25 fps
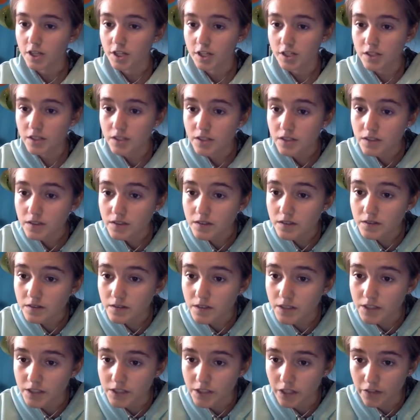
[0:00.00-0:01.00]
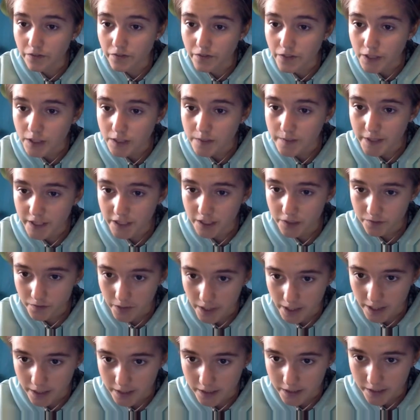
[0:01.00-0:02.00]
Who was your first best
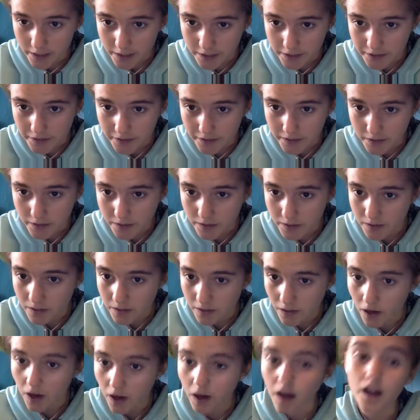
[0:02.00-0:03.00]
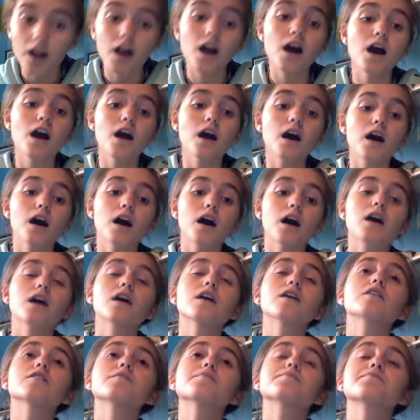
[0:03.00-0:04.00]
friend, and do you still talk?
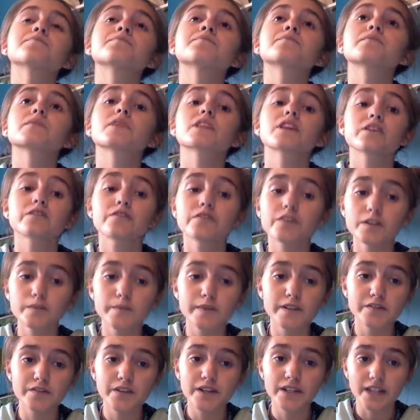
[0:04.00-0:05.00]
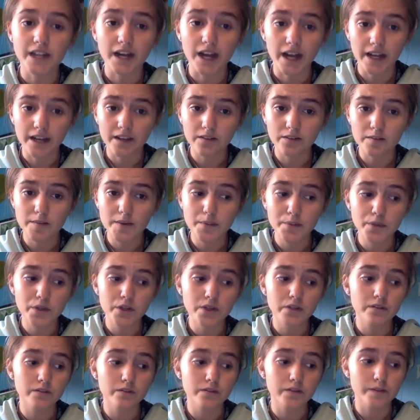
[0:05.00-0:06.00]
The first best friend that I can
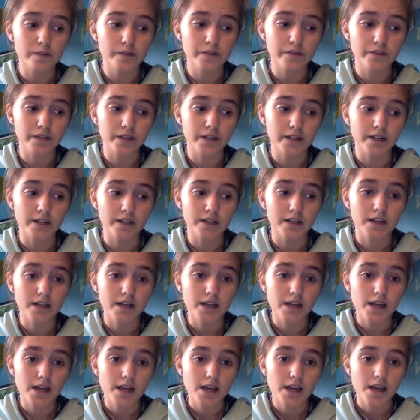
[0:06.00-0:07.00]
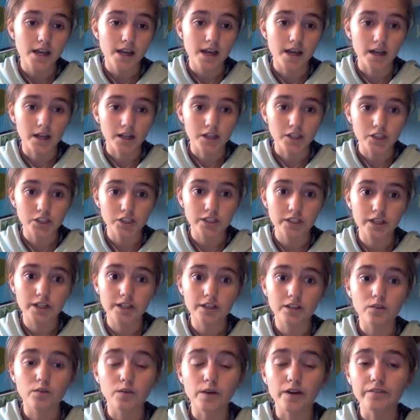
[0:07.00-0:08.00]
remember was my friend Ashlyn.
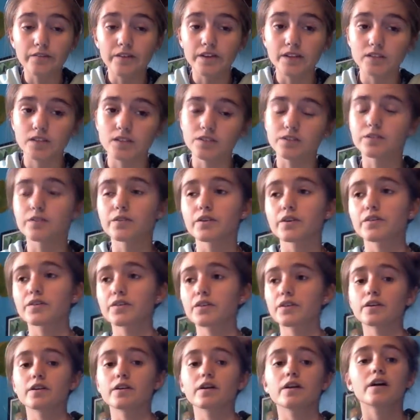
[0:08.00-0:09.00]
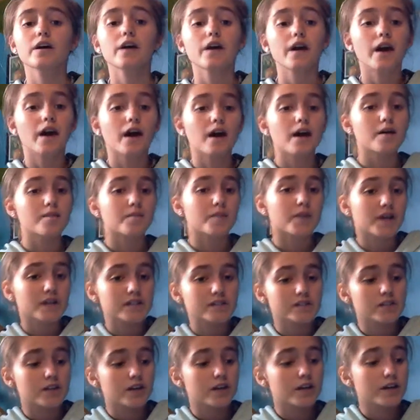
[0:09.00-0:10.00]
I know Red Fez also knows her.
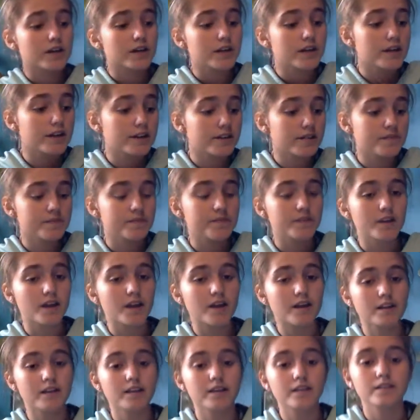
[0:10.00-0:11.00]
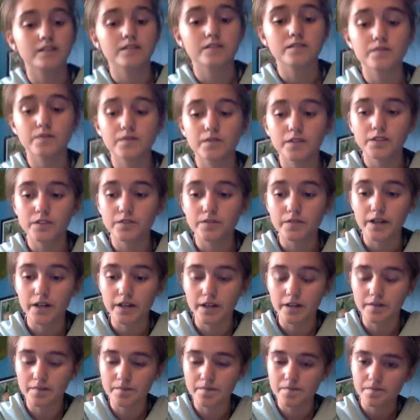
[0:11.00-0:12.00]
I saw her at, like, this first
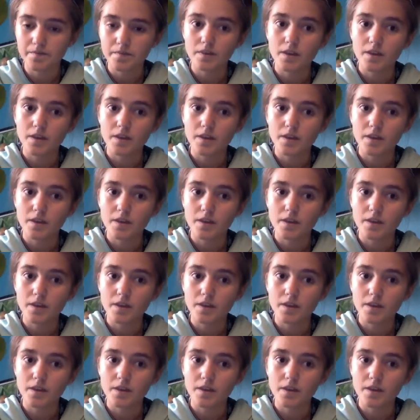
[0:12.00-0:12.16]
Friday,